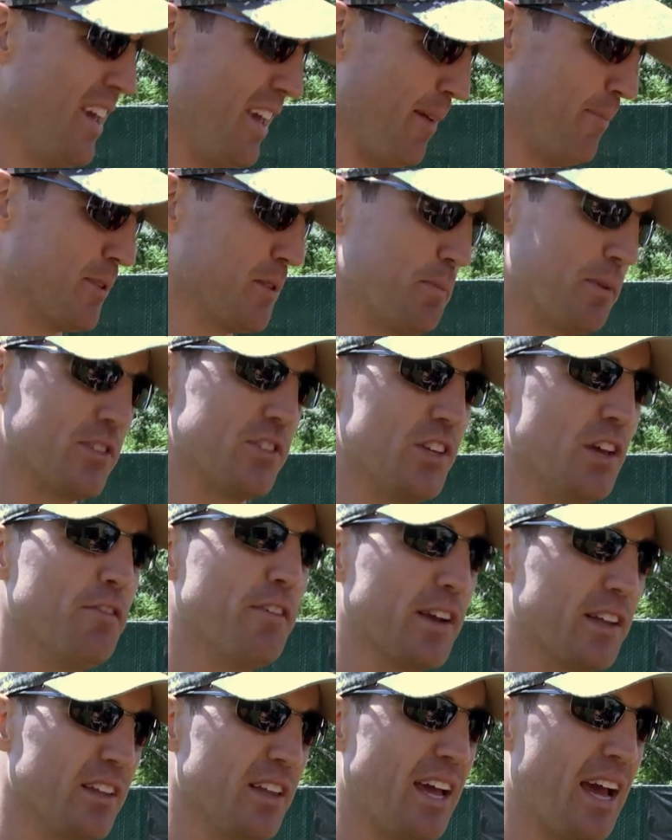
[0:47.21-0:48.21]
him
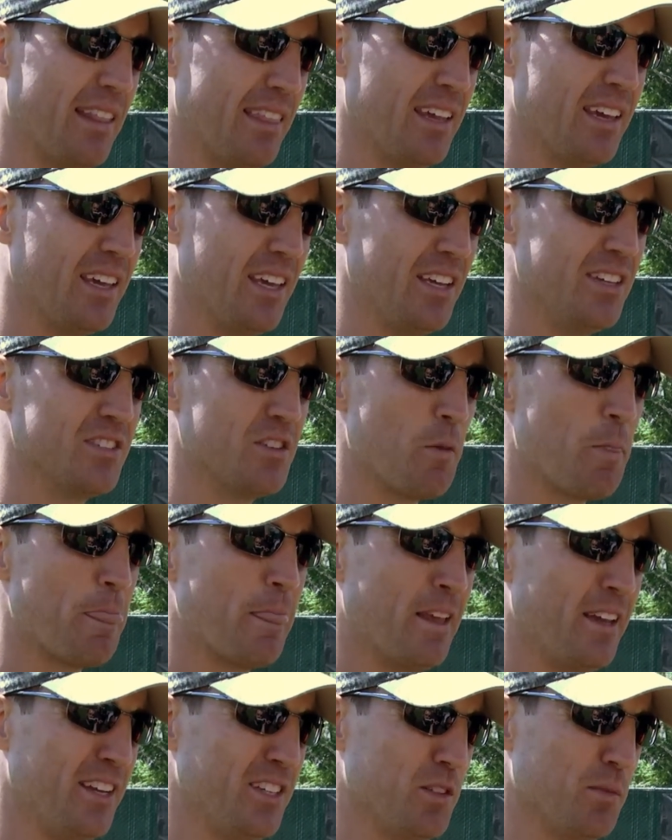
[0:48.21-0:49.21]
specifically, I think he's
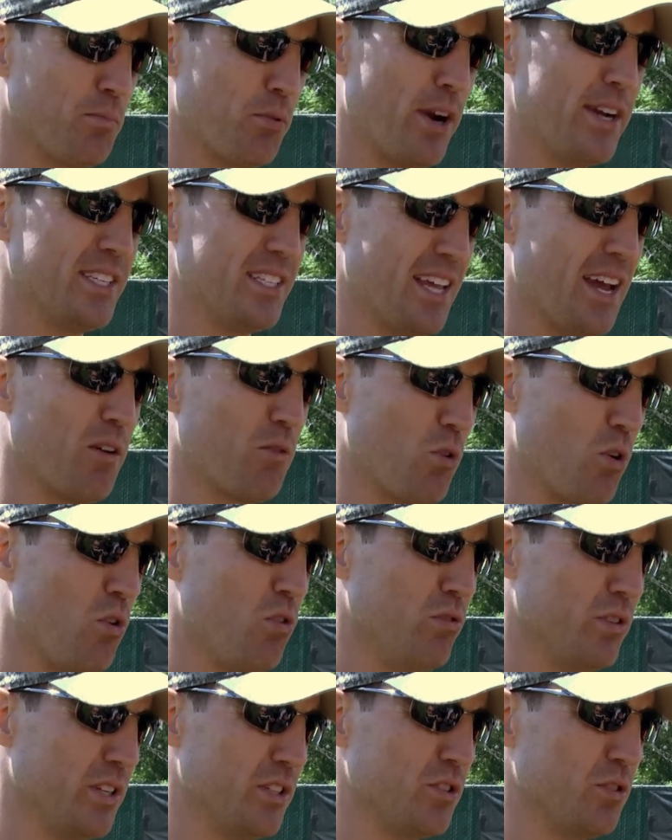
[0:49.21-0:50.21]
embraced that
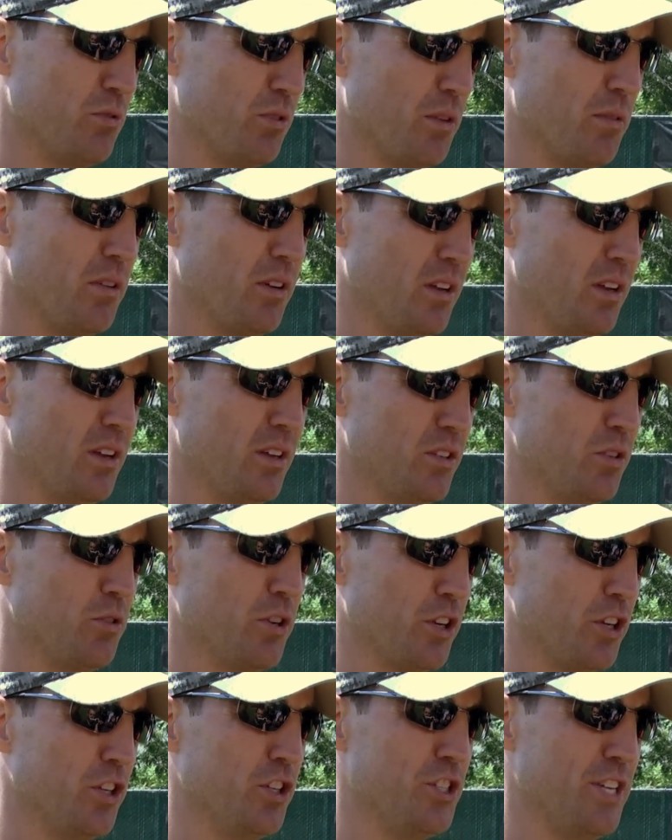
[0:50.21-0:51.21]
role and he's doing
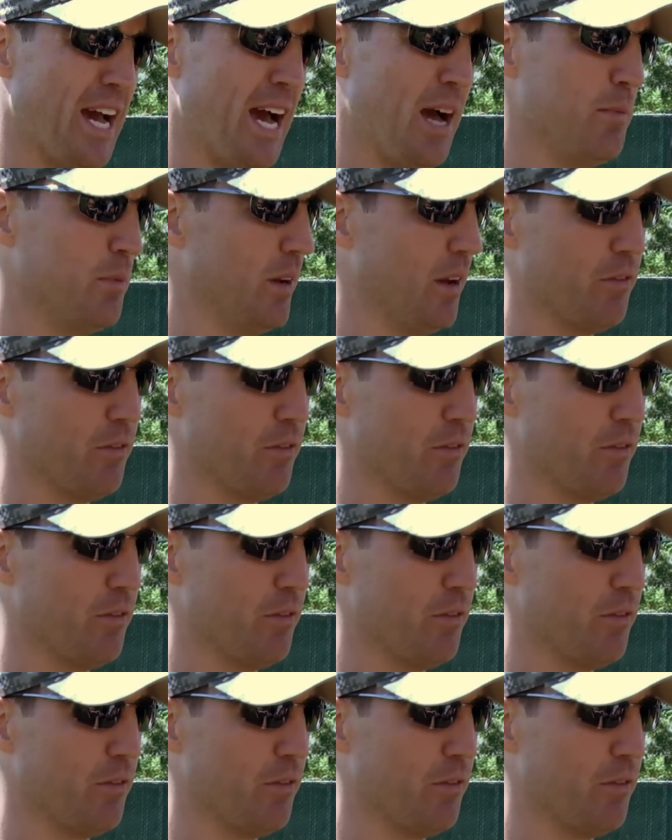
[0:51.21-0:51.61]
a good job.